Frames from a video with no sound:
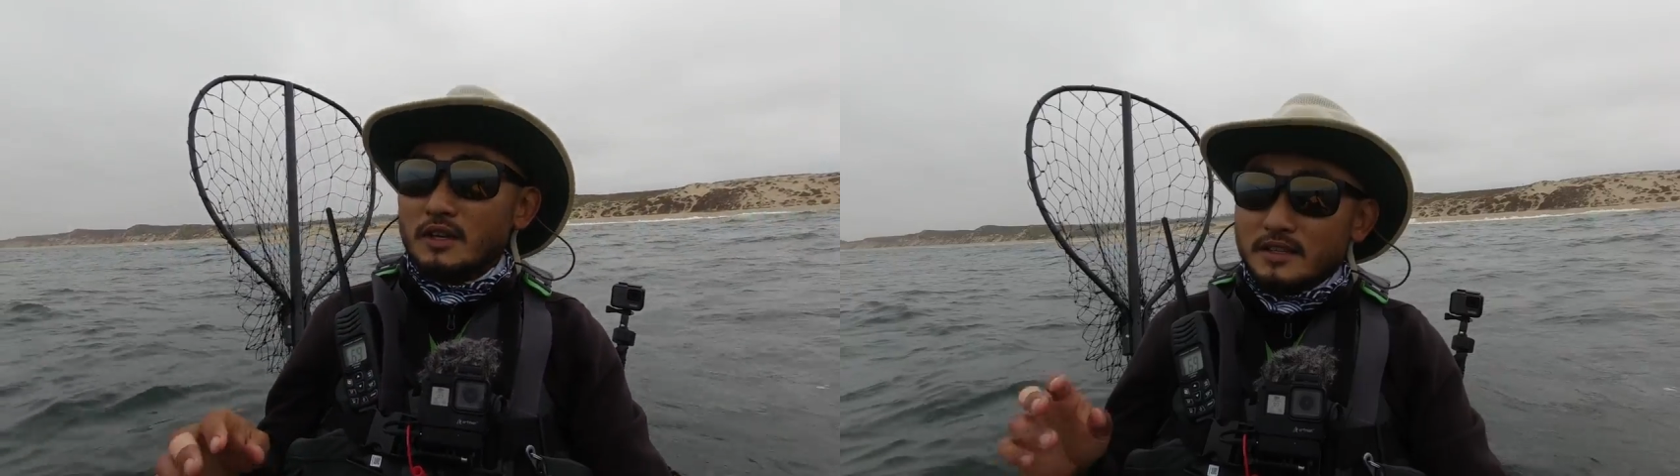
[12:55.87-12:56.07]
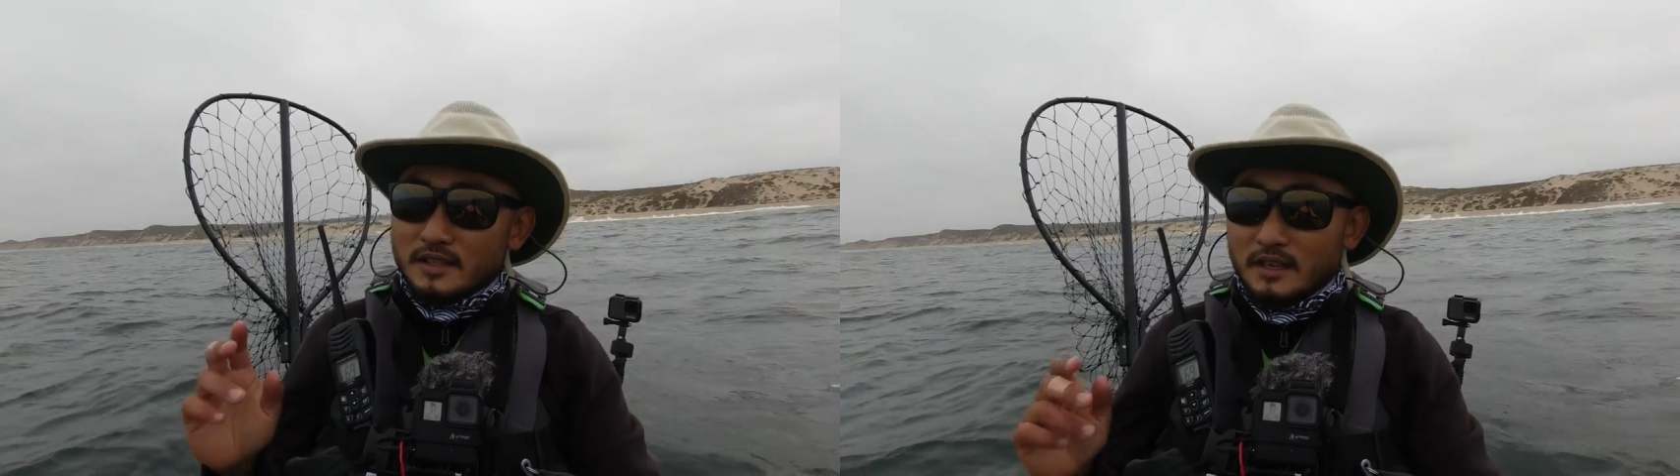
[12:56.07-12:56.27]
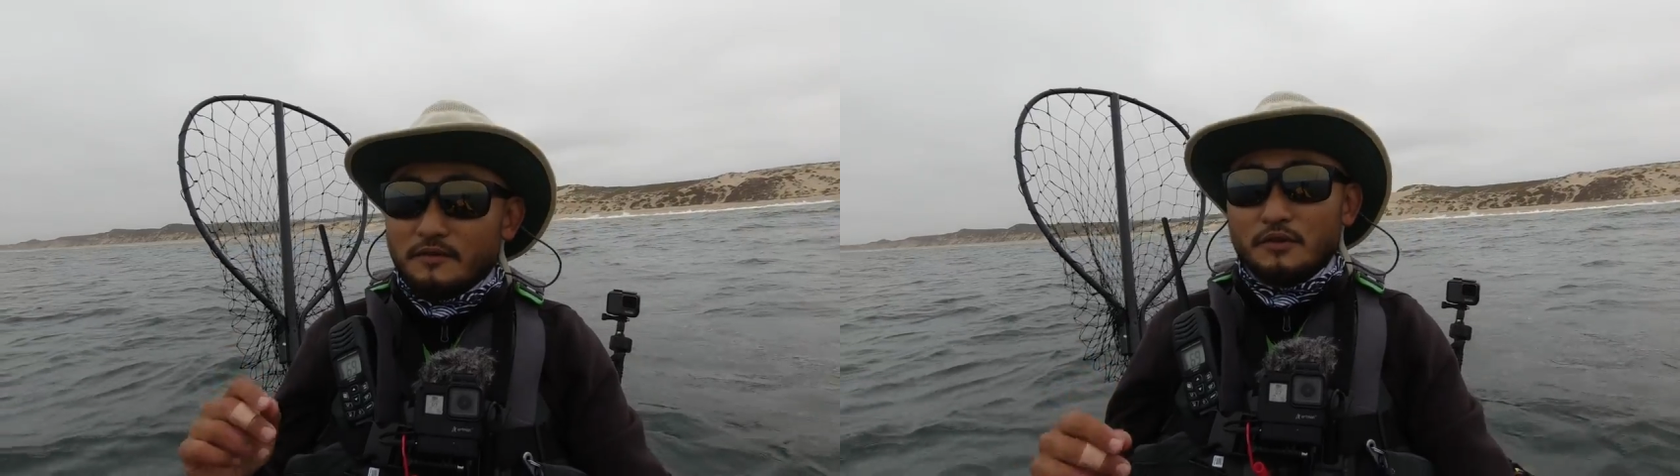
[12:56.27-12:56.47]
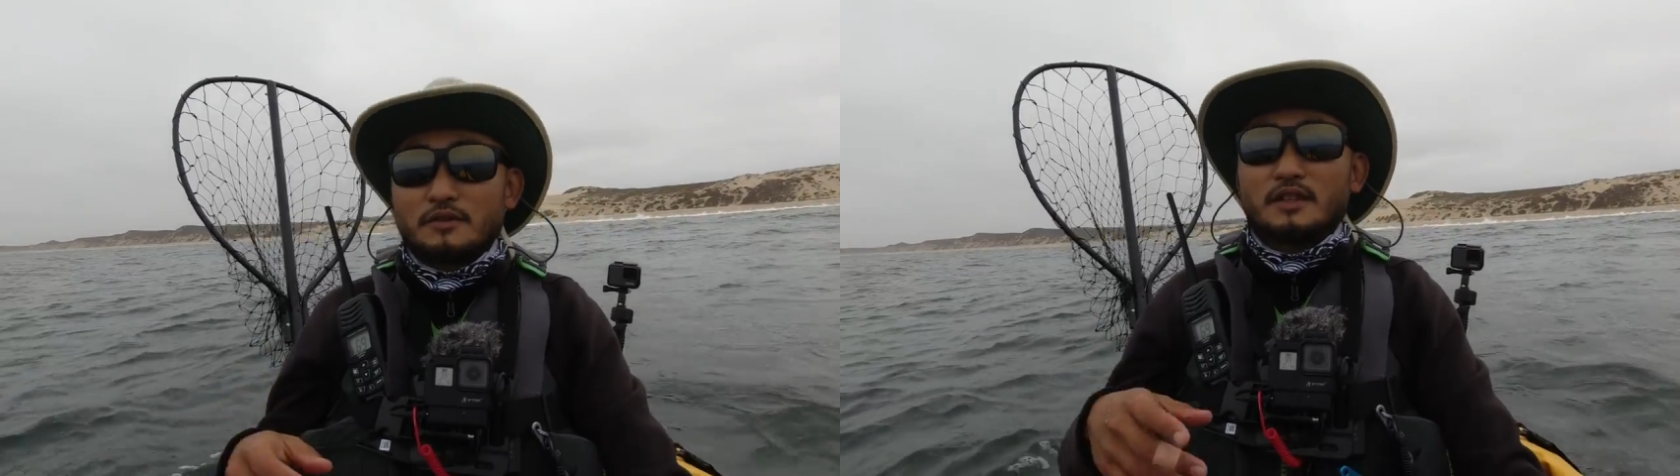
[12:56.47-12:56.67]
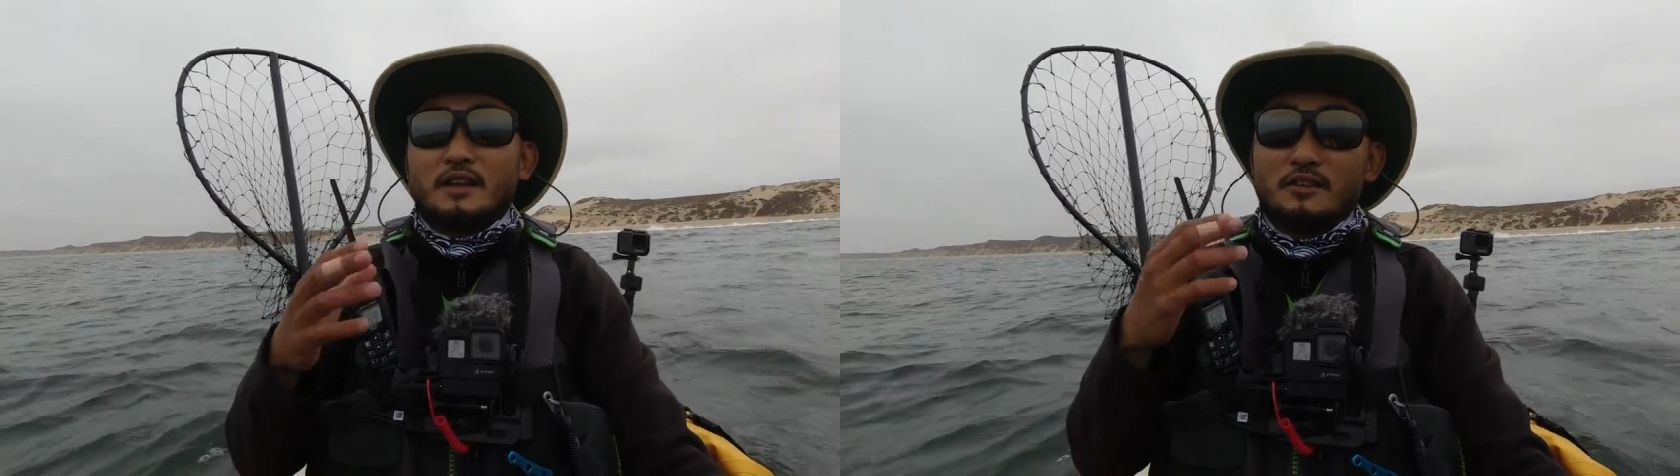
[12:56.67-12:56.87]

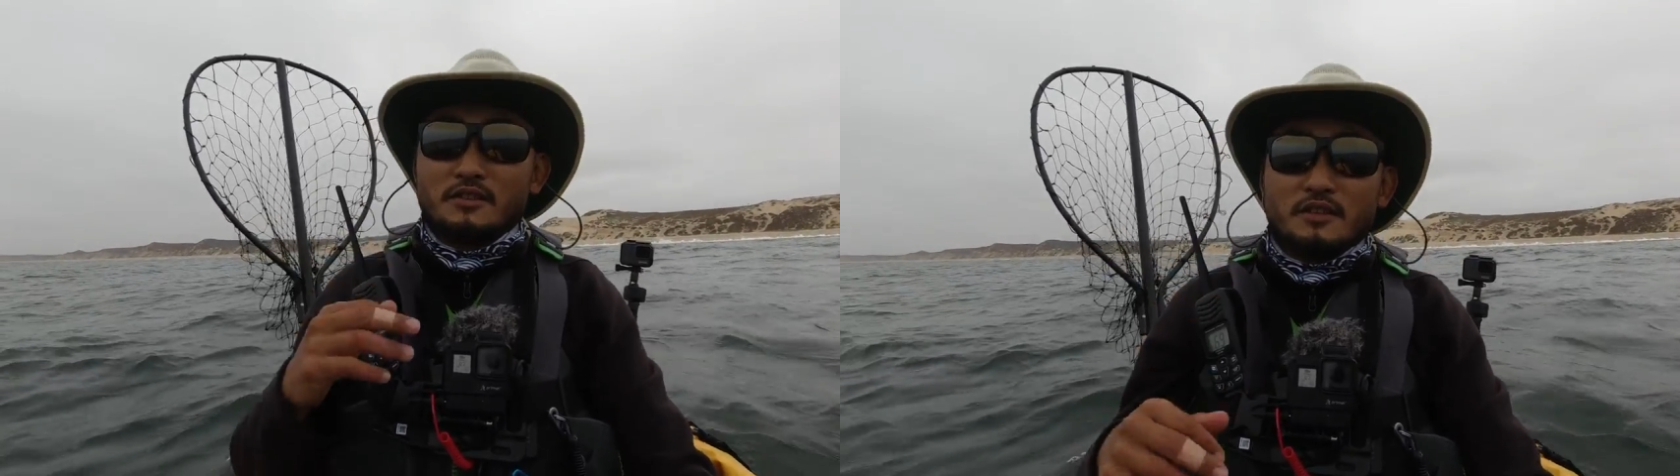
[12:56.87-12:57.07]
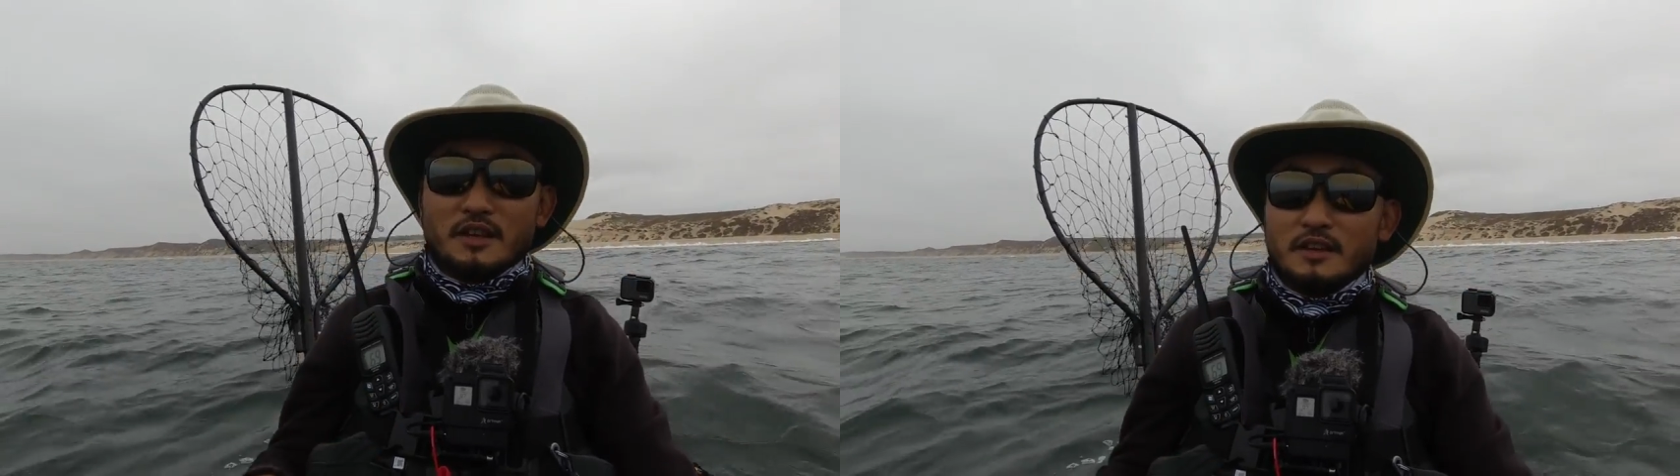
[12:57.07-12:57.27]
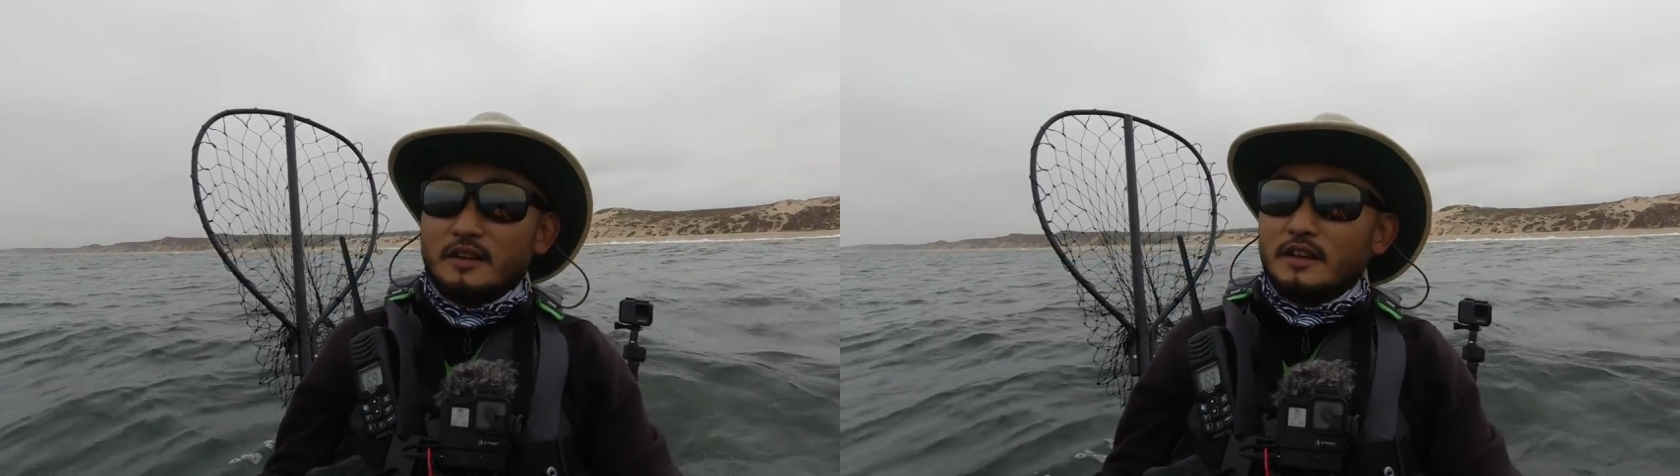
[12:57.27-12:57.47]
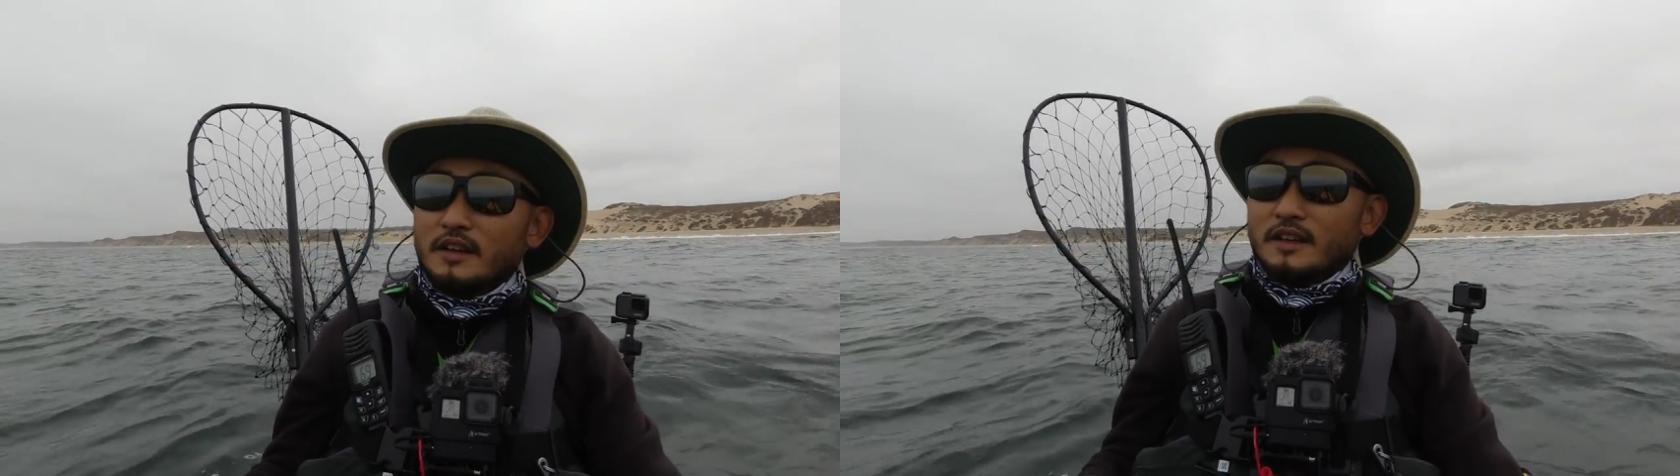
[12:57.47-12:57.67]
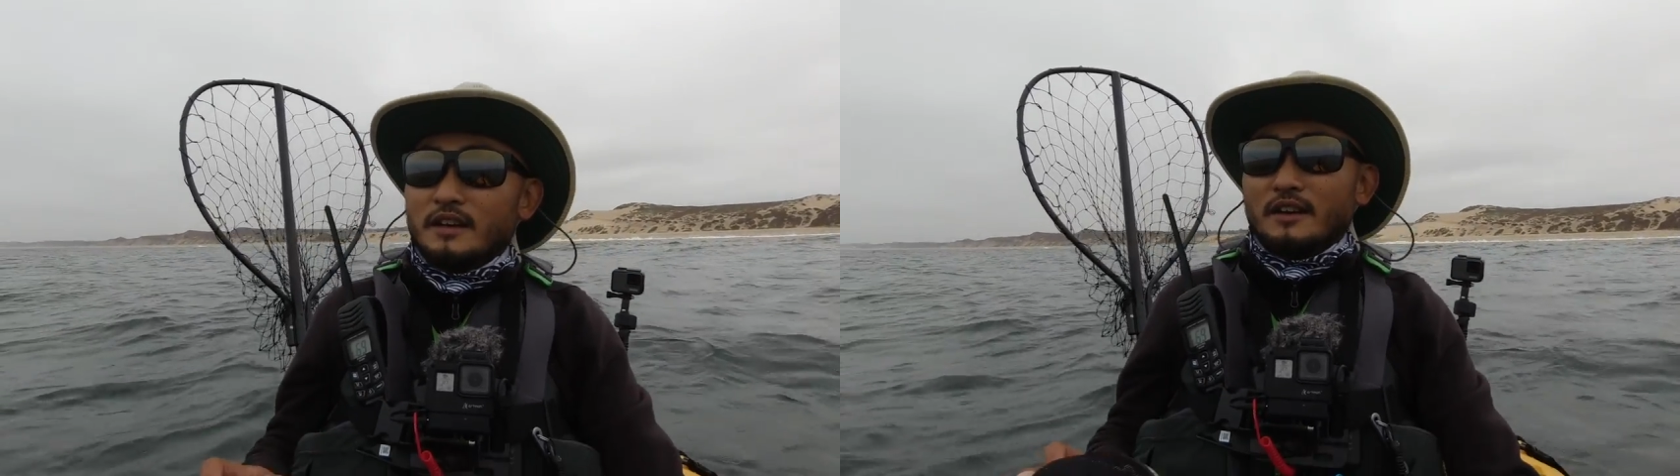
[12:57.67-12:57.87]
seafoods that you can eat
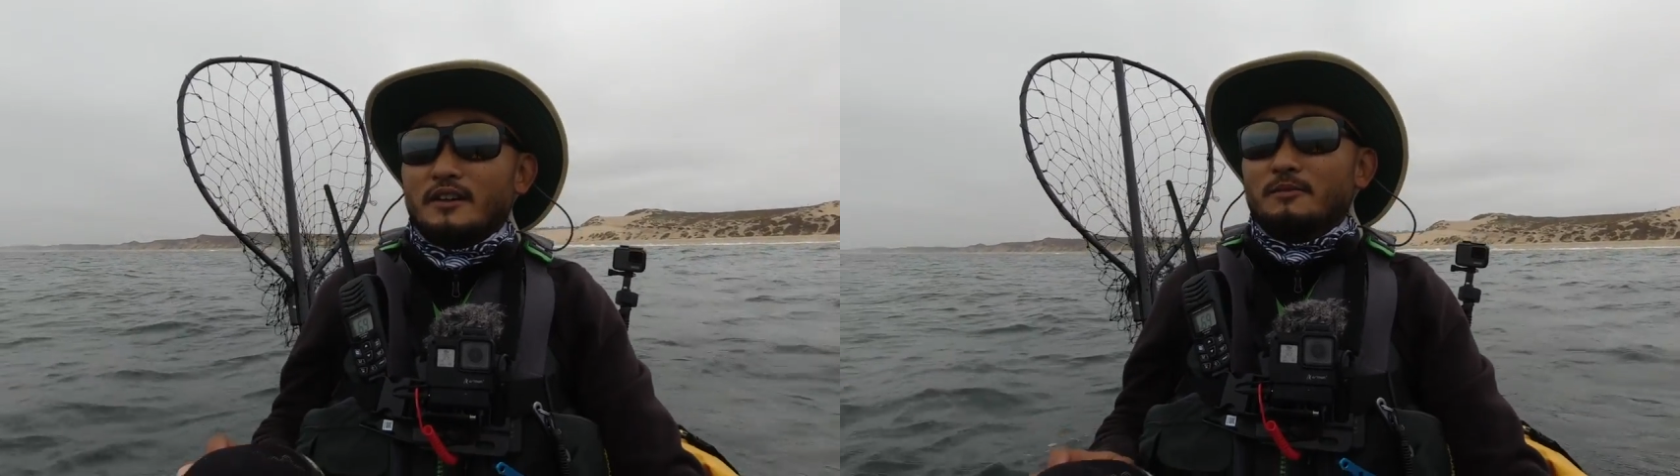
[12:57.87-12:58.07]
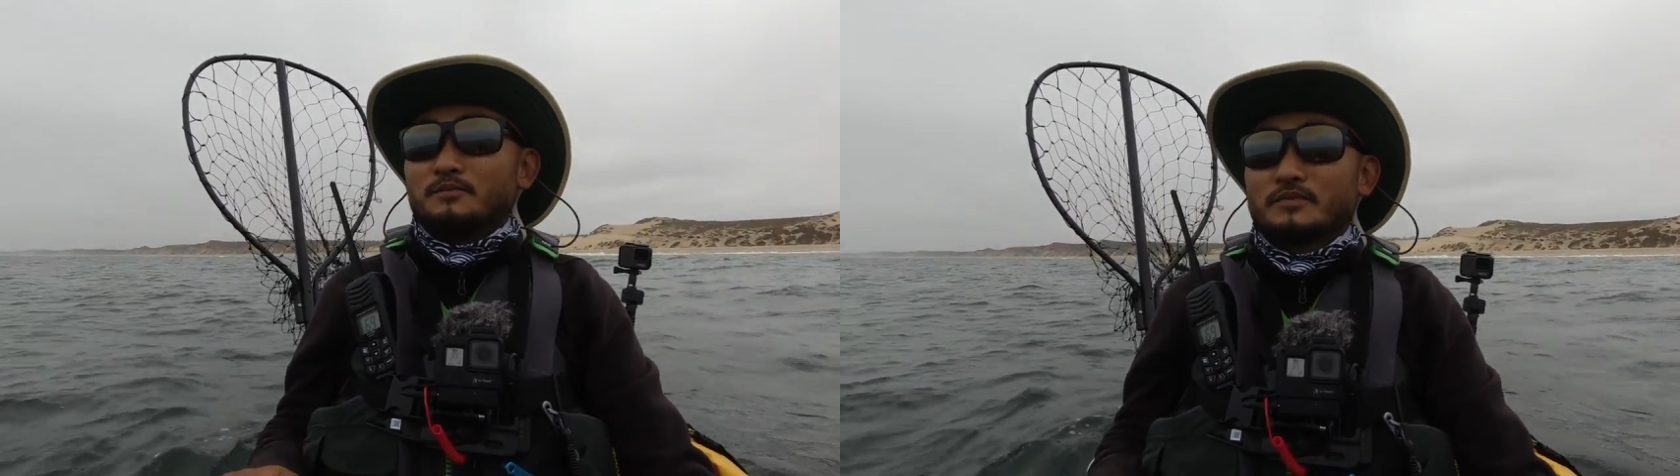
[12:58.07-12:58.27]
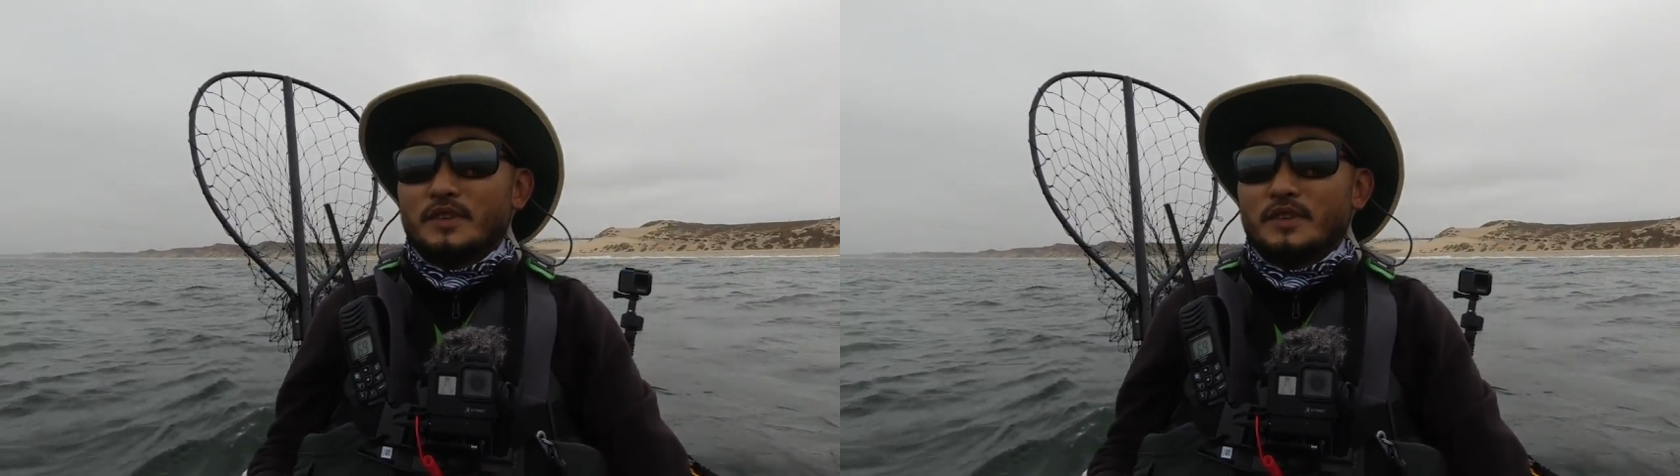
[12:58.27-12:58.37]
um,